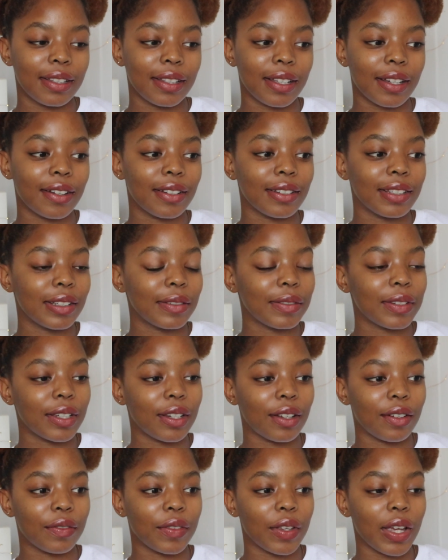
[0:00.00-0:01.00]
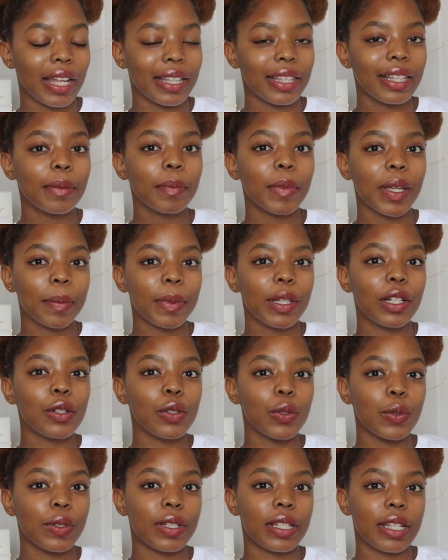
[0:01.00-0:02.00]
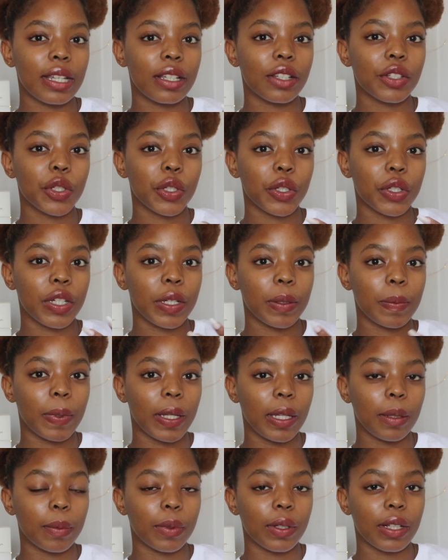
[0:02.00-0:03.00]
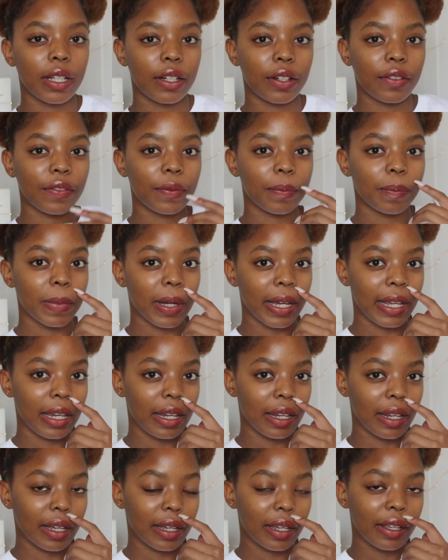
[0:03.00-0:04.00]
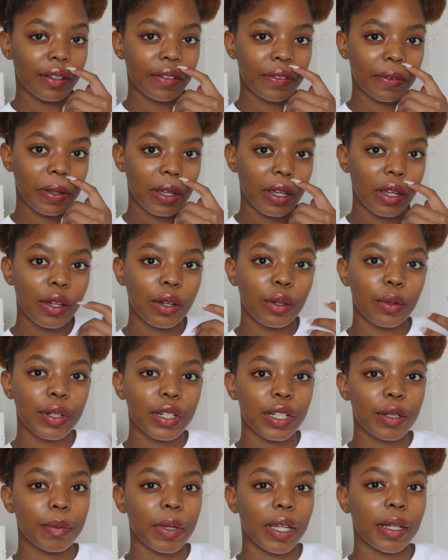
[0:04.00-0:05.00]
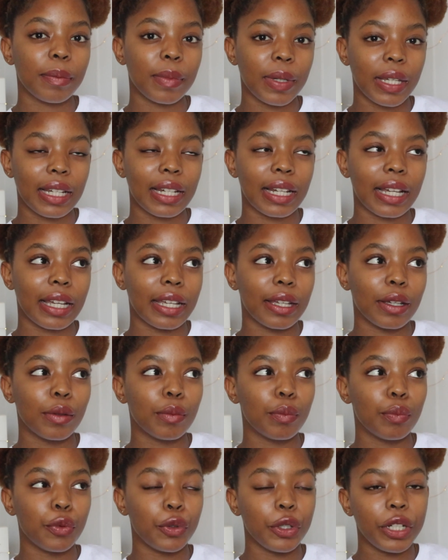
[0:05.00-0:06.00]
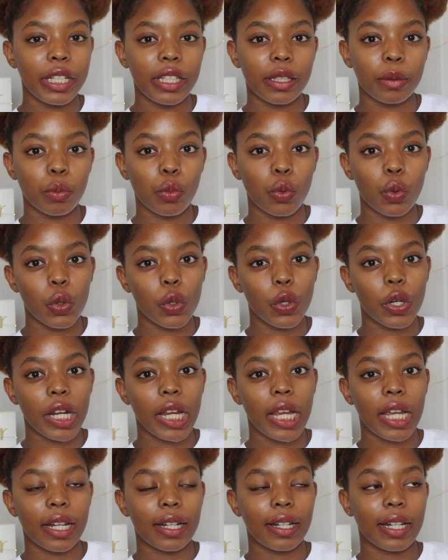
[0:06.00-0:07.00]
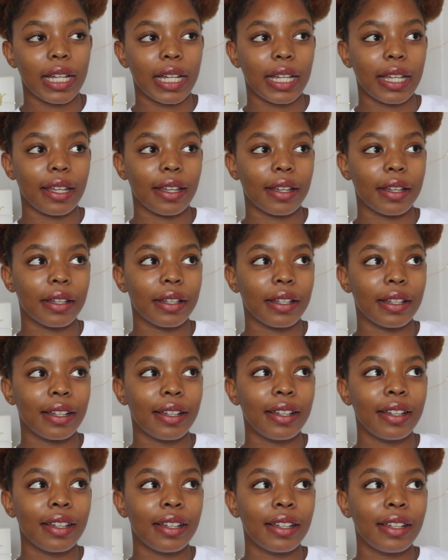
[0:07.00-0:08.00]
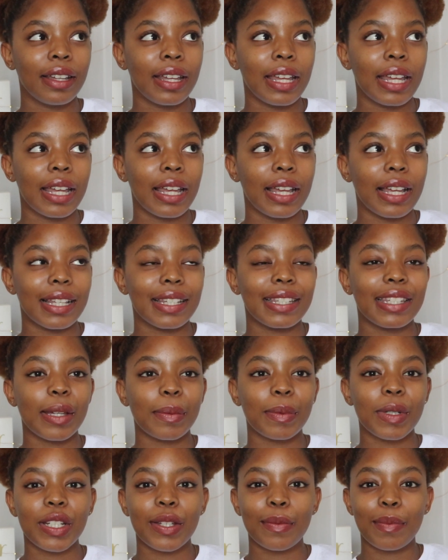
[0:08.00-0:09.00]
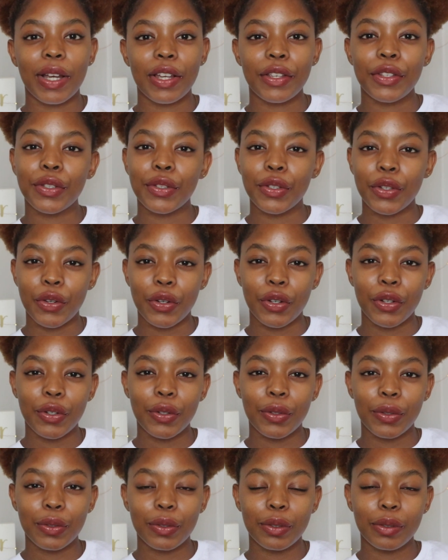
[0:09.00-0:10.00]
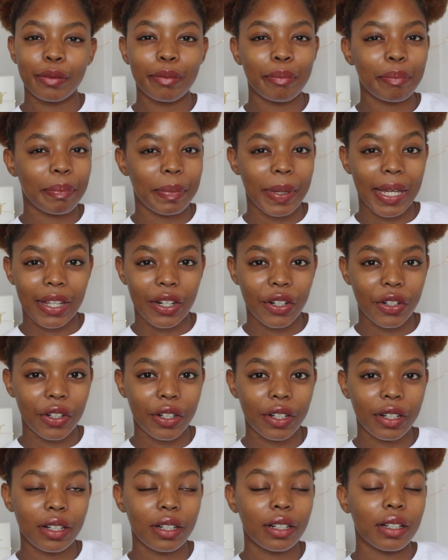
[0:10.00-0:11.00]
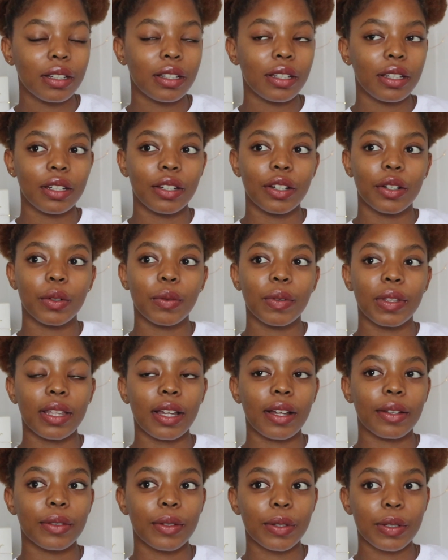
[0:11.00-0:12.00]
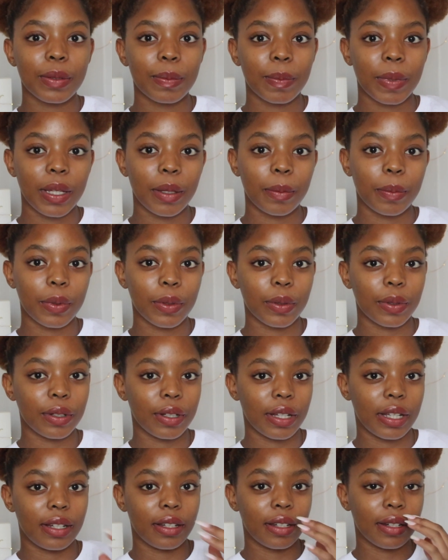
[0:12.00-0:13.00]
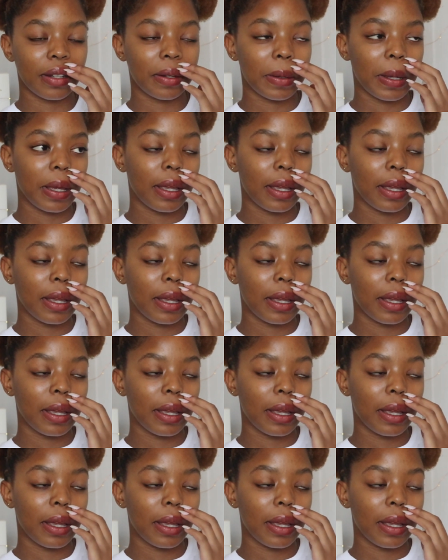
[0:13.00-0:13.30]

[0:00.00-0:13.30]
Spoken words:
that got lifted off me? I think maybe losing certain people out of my life, which made me like breathe more and like establish my circle better, you know, without those people, and